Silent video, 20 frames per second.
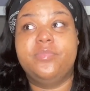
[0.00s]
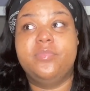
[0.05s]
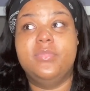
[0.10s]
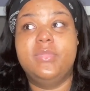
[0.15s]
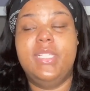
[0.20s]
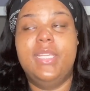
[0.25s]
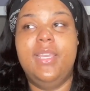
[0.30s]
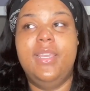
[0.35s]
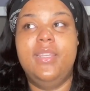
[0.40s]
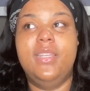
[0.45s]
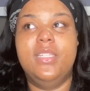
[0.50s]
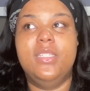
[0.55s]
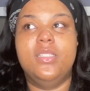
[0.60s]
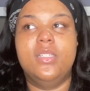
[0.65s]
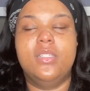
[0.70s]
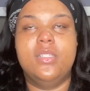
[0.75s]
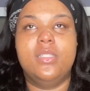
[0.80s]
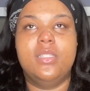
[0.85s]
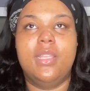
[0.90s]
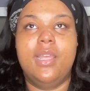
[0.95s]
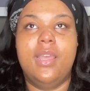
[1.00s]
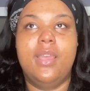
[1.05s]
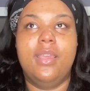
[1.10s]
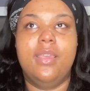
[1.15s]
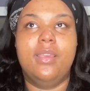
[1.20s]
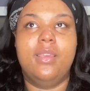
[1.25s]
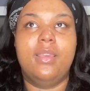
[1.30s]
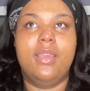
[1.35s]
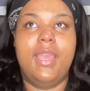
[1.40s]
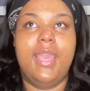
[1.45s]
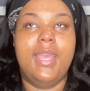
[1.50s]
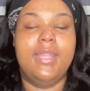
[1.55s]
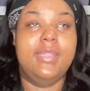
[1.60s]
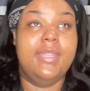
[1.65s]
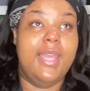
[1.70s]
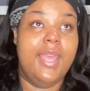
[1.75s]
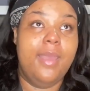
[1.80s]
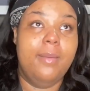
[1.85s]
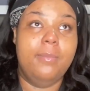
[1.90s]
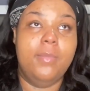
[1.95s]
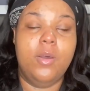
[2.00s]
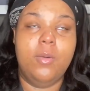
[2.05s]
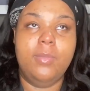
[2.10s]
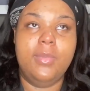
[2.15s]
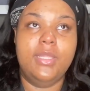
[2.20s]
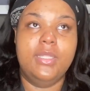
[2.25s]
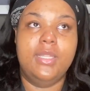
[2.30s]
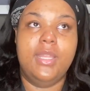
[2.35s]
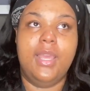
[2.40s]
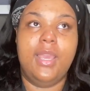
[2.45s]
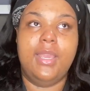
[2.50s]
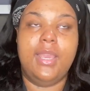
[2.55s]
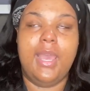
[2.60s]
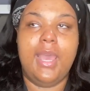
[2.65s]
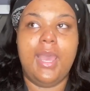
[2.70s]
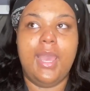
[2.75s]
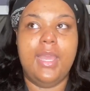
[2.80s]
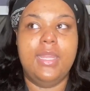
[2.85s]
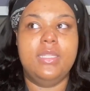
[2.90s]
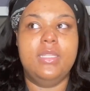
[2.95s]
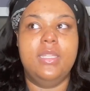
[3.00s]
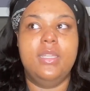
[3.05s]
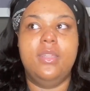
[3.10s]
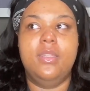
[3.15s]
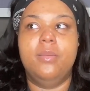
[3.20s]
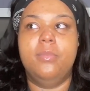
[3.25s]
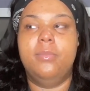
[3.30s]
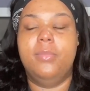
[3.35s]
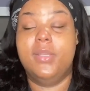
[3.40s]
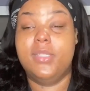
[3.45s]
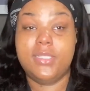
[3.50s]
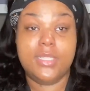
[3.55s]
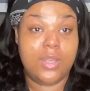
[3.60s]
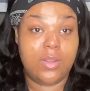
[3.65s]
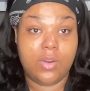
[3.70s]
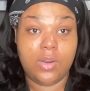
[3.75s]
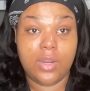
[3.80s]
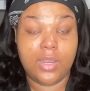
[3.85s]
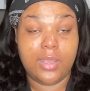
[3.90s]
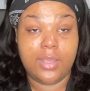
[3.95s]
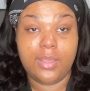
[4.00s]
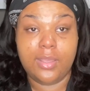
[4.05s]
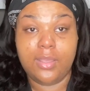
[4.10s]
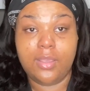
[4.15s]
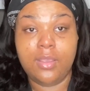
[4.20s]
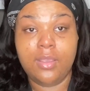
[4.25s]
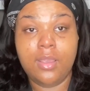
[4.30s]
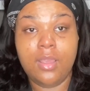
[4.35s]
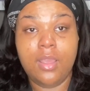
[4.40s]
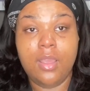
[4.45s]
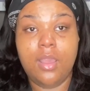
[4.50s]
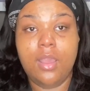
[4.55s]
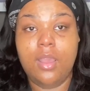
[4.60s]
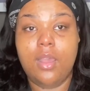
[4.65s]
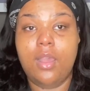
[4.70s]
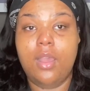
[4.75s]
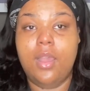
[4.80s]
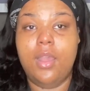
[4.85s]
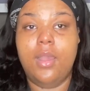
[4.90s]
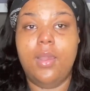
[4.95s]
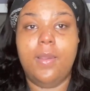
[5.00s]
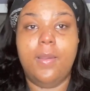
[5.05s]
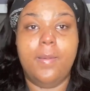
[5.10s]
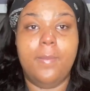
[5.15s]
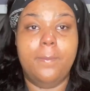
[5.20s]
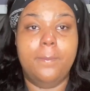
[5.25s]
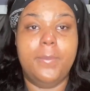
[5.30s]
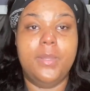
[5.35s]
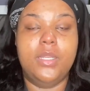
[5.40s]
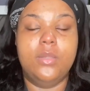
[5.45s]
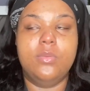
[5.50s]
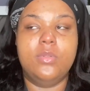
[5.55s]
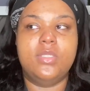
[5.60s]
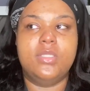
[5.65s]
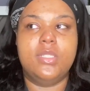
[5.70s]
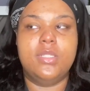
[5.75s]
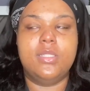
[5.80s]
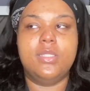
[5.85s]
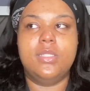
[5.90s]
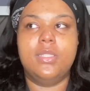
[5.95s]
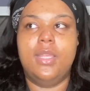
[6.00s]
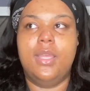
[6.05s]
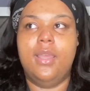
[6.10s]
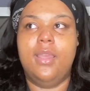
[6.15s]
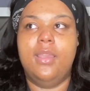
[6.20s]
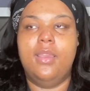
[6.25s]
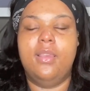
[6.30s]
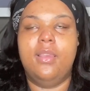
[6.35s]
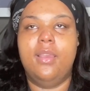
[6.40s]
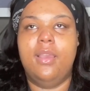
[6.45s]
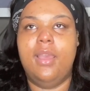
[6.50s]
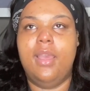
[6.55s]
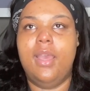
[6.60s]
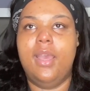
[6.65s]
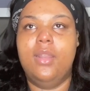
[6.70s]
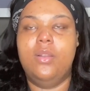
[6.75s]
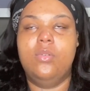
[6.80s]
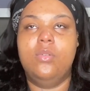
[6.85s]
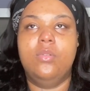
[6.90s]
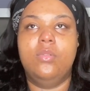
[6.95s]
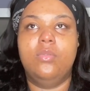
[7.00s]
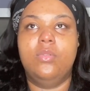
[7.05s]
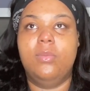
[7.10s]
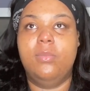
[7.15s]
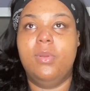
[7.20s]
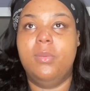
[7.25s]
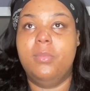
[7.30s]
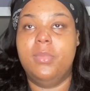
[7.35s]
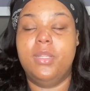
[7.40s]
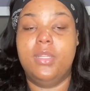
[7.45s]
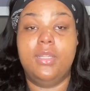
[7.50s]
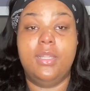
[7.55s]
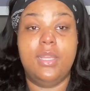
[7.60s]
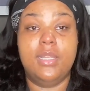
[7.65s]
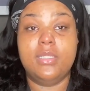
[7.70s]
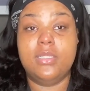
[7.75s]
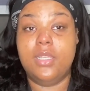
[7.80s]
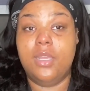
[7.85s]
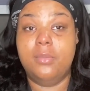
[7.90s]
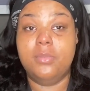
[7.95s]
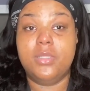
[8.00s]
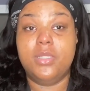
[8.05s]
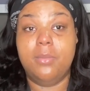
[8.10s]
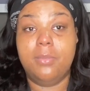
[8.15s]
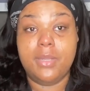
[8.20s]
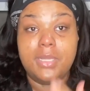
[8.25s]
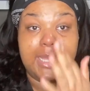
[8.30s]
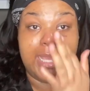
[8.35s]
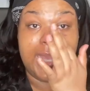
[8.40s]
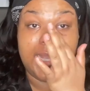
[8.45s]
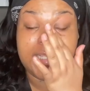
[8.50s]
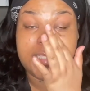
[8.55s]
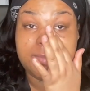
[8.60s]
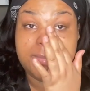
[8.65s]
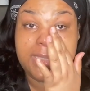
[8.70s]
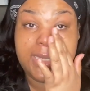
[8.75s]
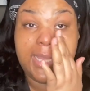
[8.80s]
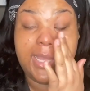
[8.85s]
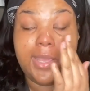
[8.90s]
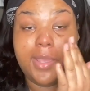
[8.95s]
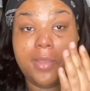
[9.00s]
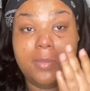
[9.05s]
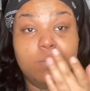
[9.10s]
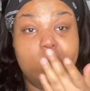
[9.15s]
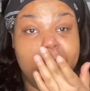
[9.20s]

And it just like, at that moment, like, I didn't bust out crying. But it was just like, I don't remember the last time somebody asked me that.